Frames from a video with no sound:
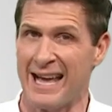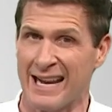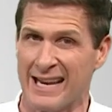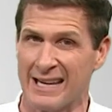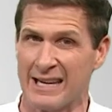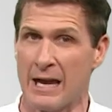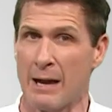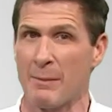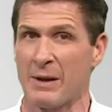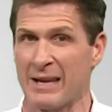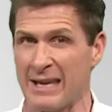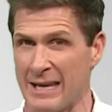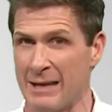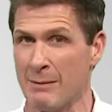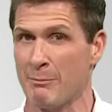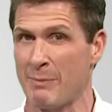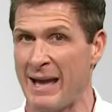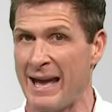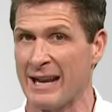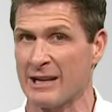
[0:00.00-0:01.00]
economic
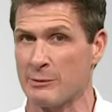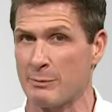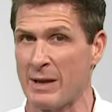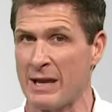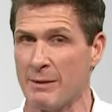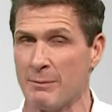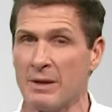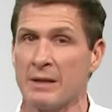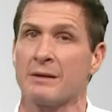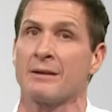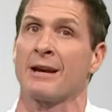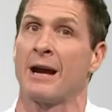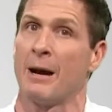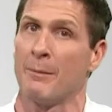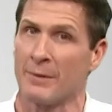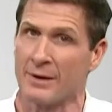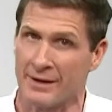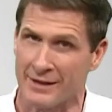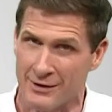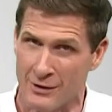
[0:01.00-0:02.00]
impact payment,
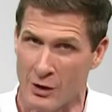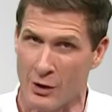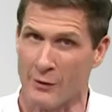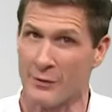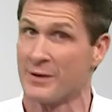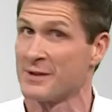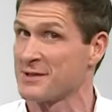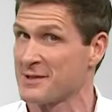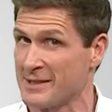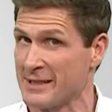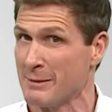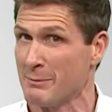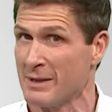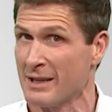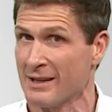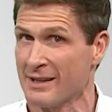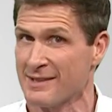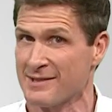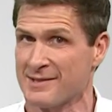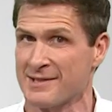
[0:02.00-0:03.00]
commonly called the
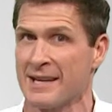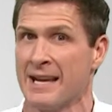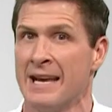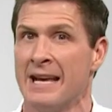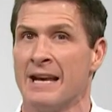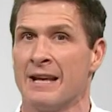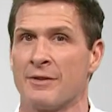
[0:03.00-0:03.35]
stimulus,